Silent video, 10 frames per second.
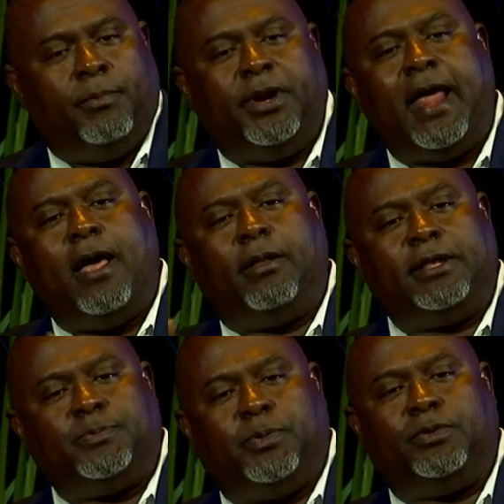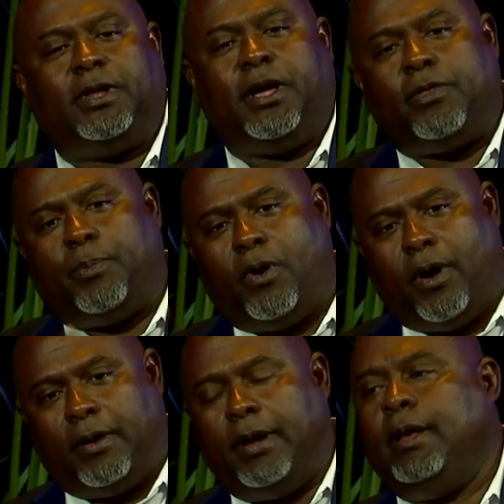But now let's build the other
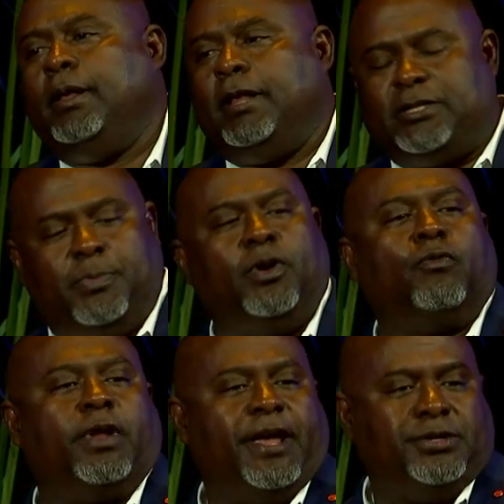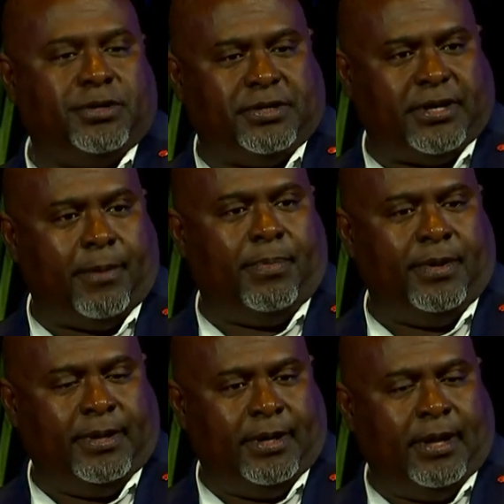part. Let's build relationship.
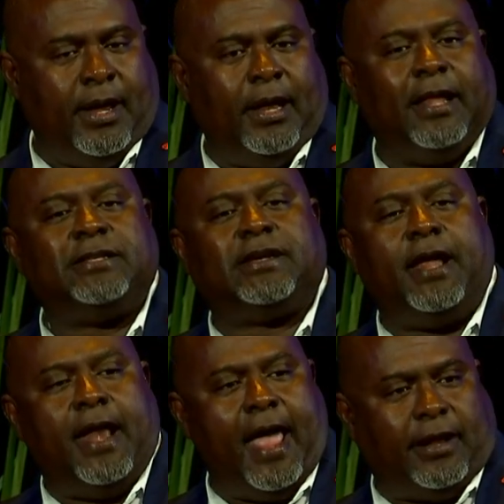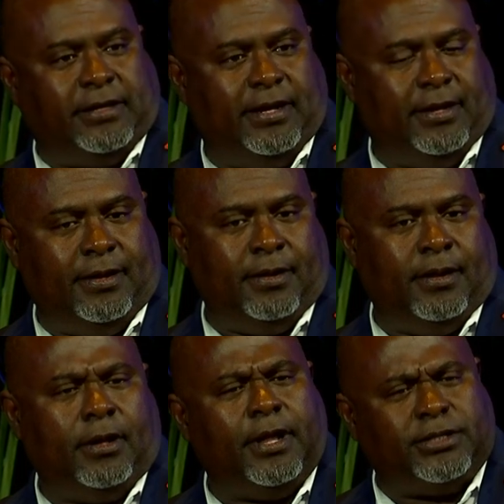Let's connect.
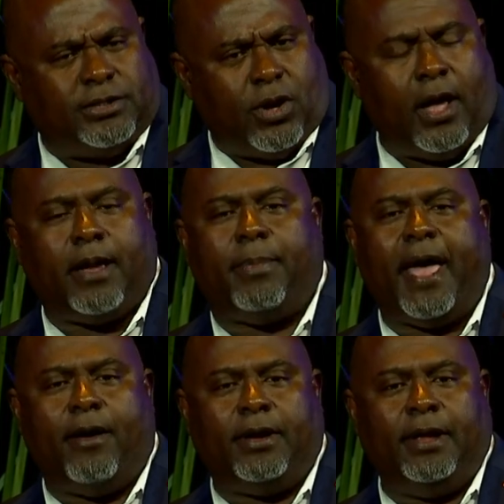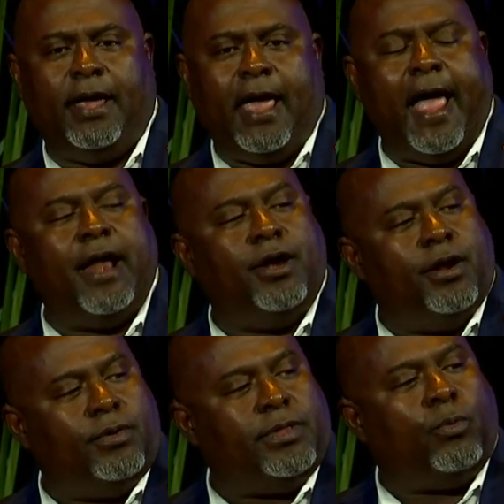Let's talk about. And
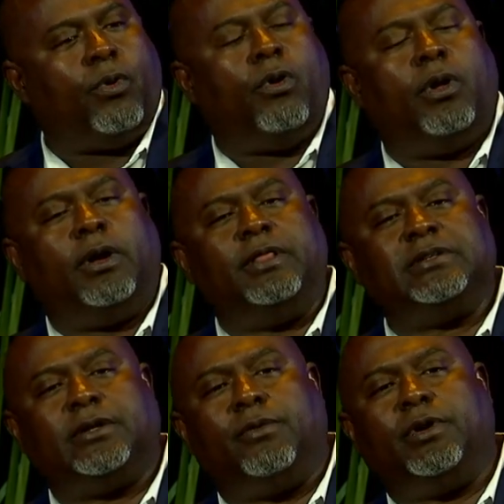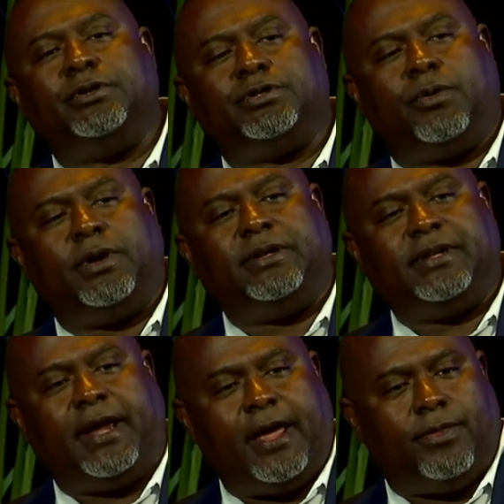know that we're all on this learning journey
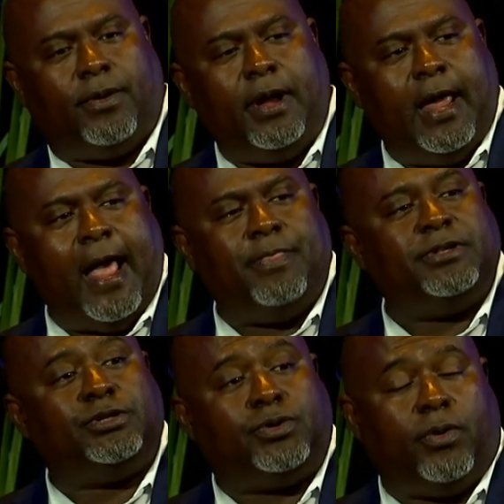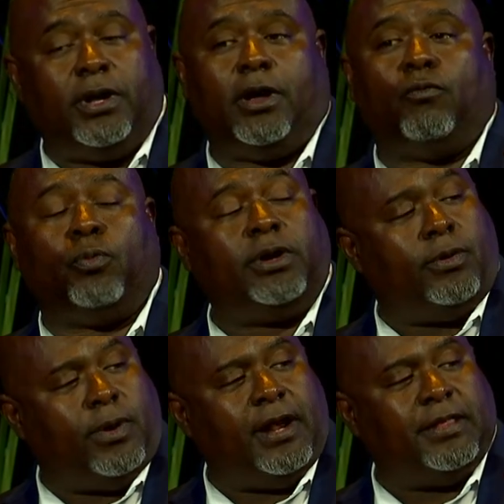together and this journey of
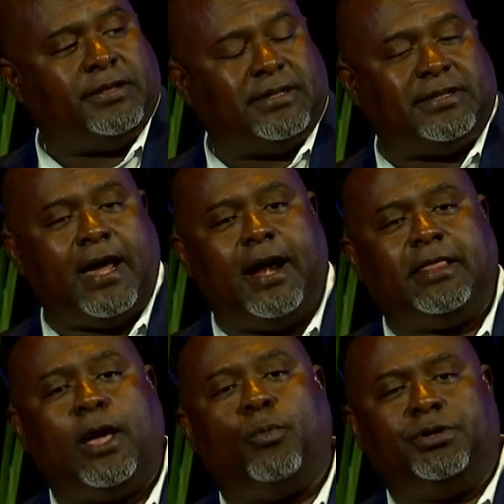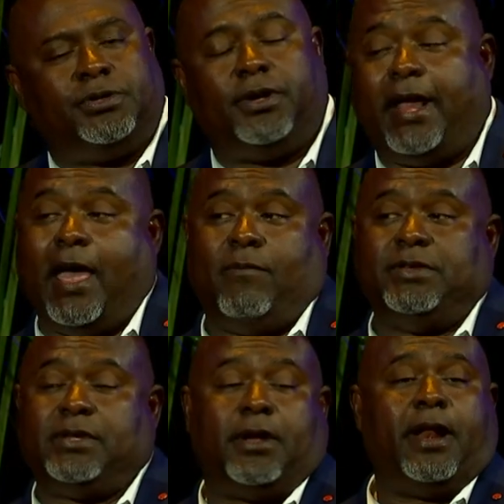recreating the society that we should have.
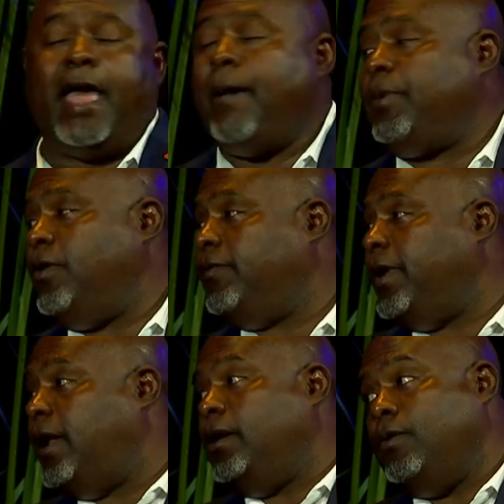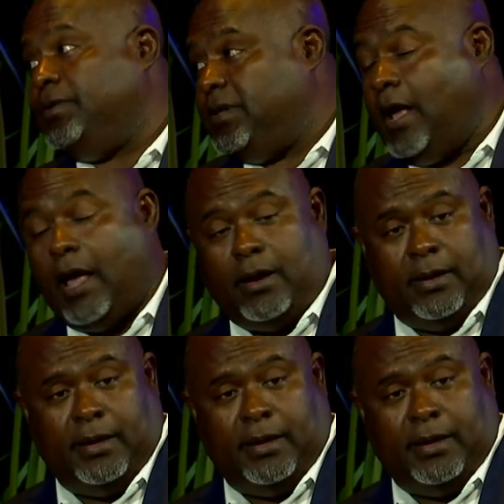Is it going to happen overnight? No, it's not.